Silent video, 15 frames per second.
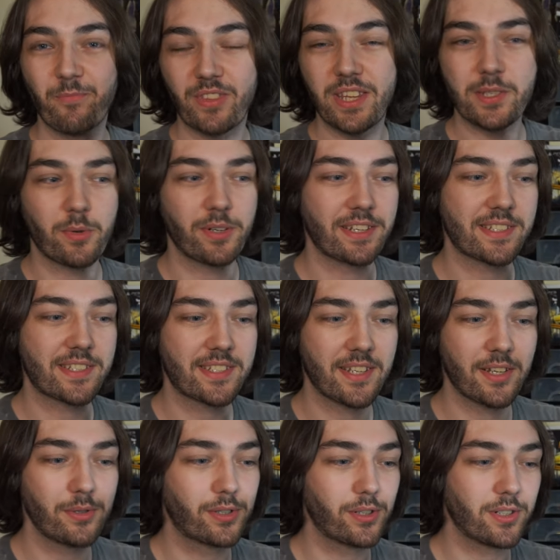This one is
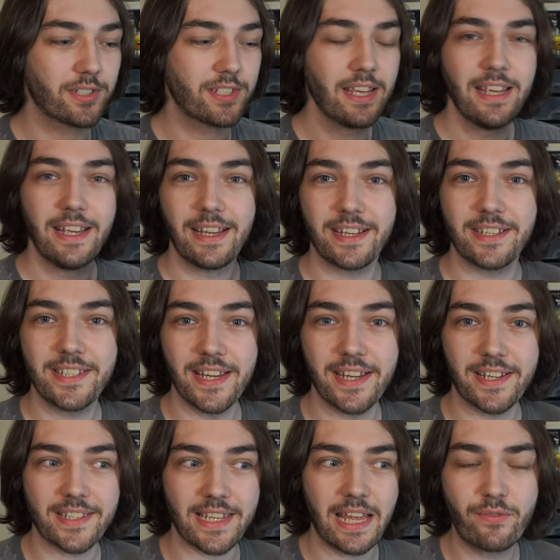so good. It
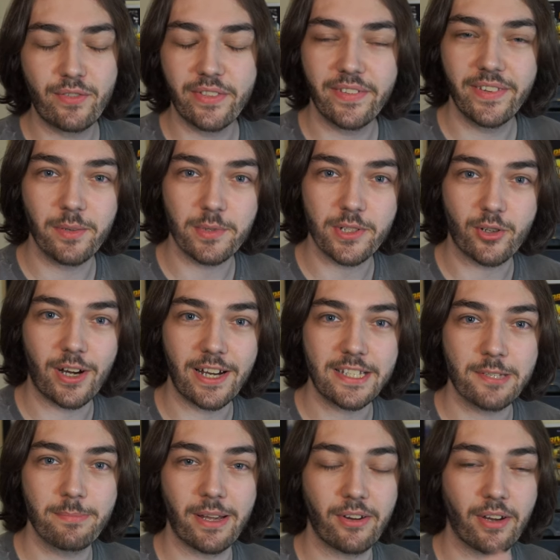takes everything that was
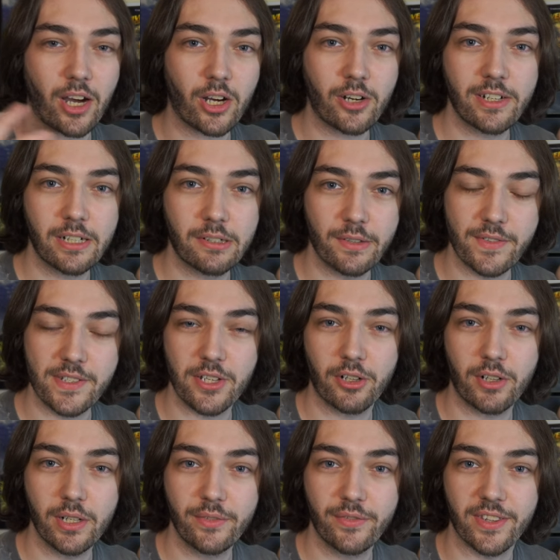great about Aria of
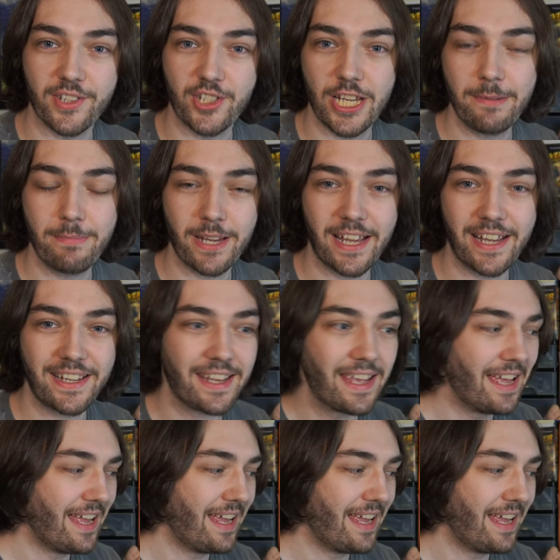Sorrow for the GBA